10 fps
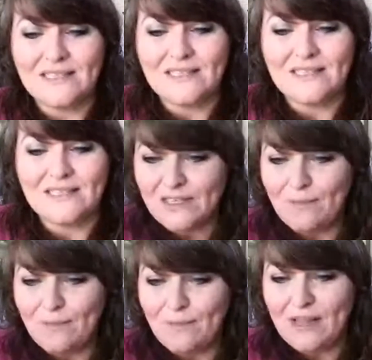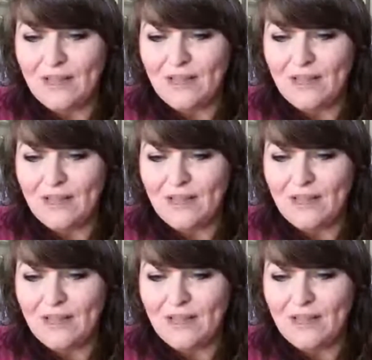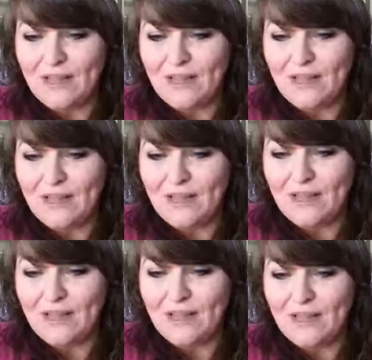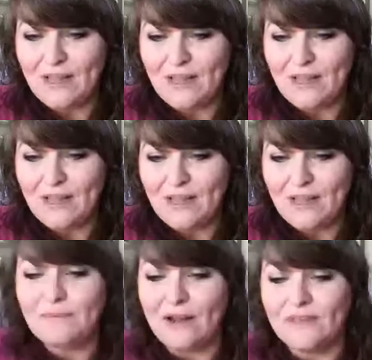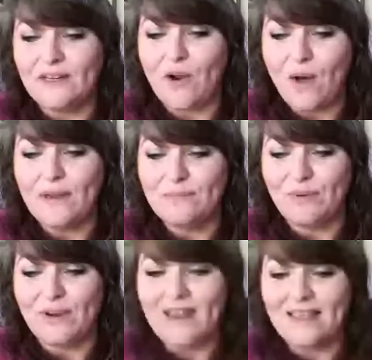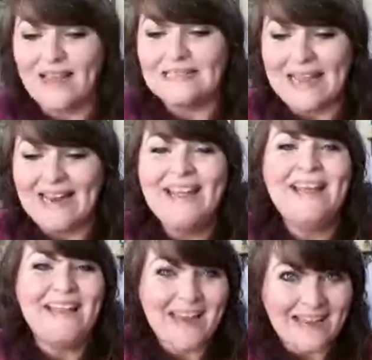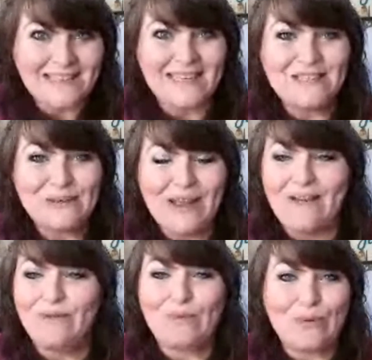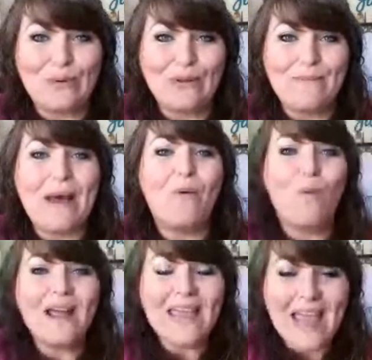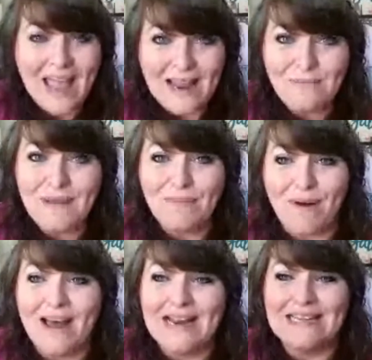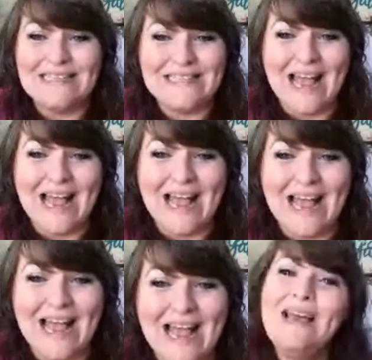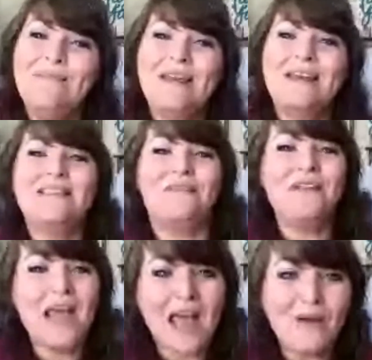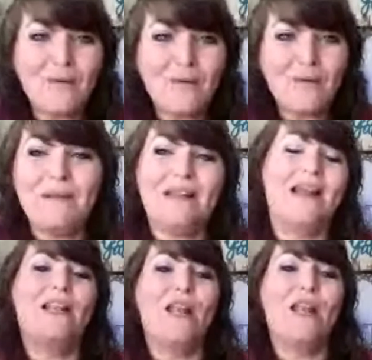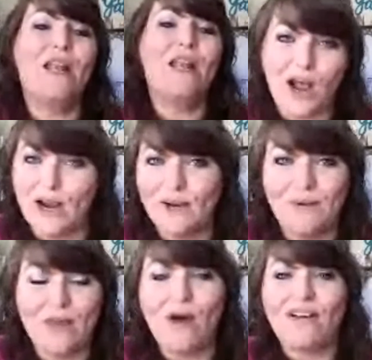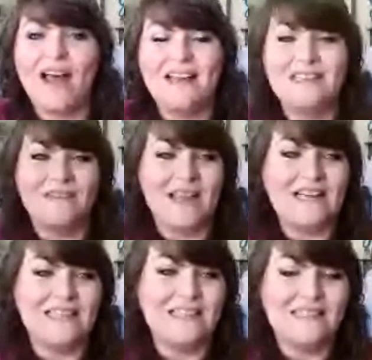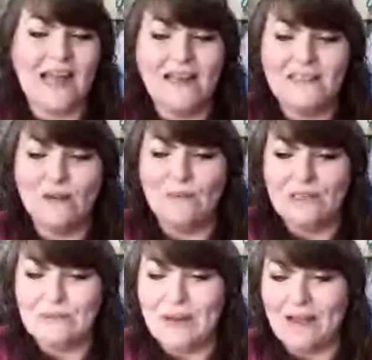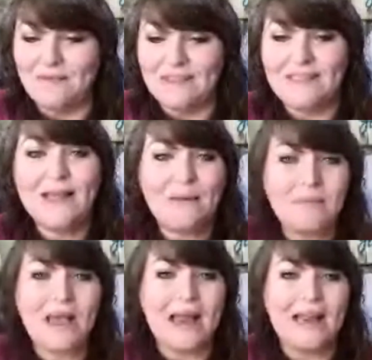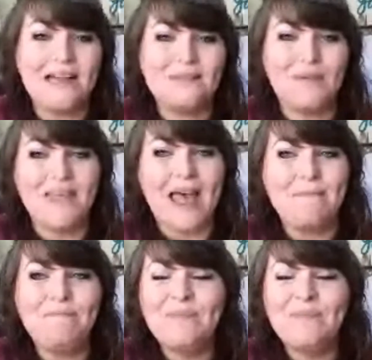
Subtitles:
They'll be looking for it. My kids love to be outdoors and are always bringing things in. Yes, I do have a rule about what can be brought inside, because if not, we would be like Noah's Ark with all kinds of things inside. So we do have some guidelines with that.